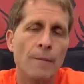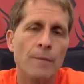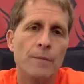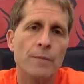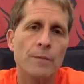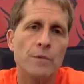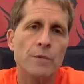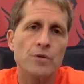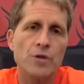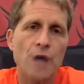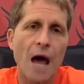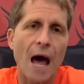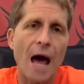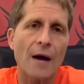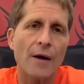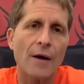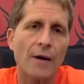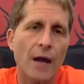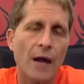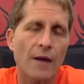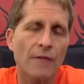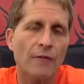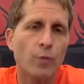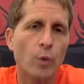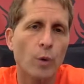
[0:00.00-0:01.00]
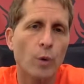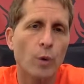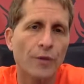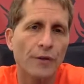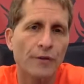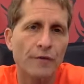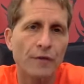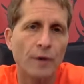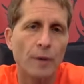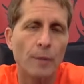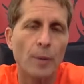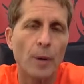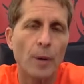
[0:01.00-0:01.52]
Saturday with the
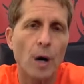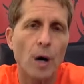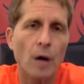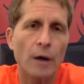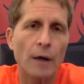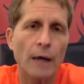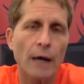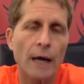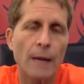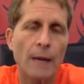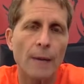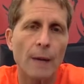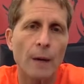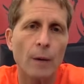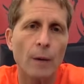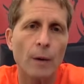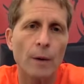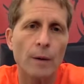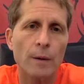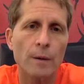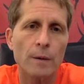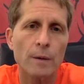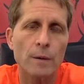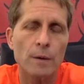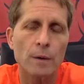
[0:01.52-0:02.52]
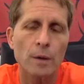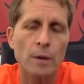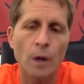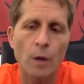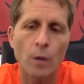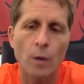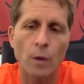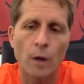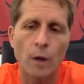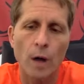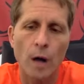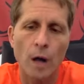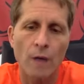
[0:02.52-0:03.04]
football game. I
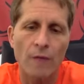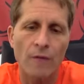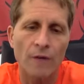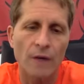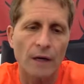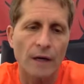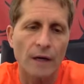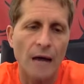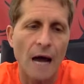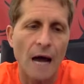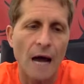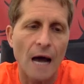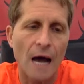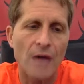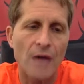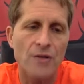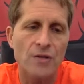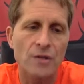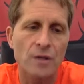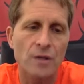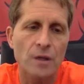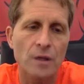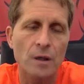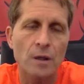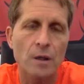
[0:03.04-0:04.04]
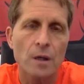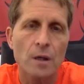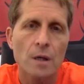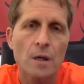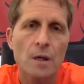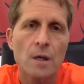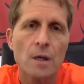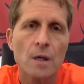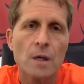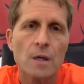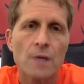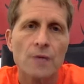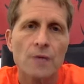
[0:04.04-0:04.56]
want all of our guys to
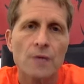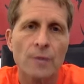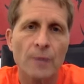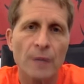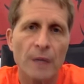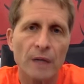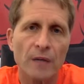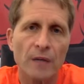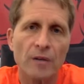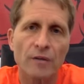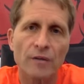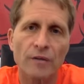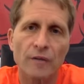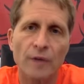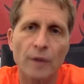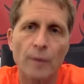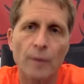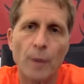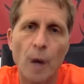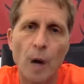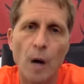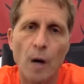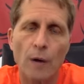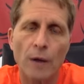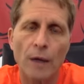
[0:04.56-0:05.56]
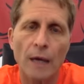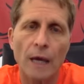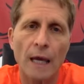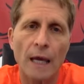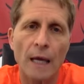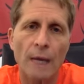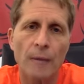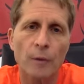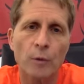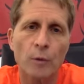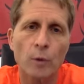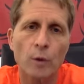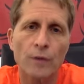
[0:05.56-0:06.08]
be at the football
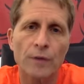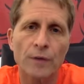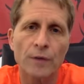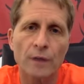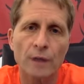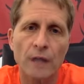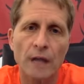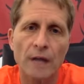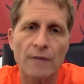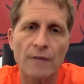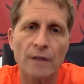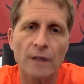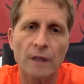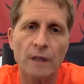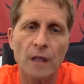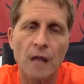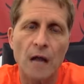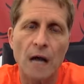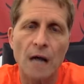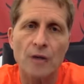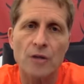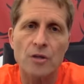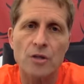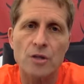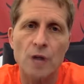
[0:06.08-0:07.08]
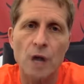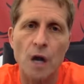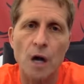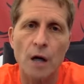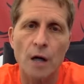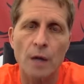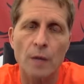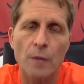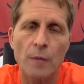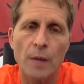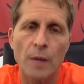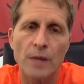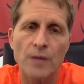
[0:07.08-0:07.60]
game, and with an 11 o'clock start,
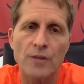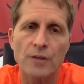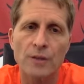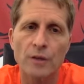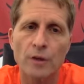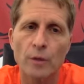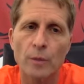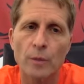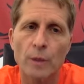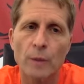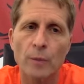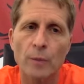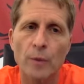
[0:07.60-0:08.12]
it makes it a little bit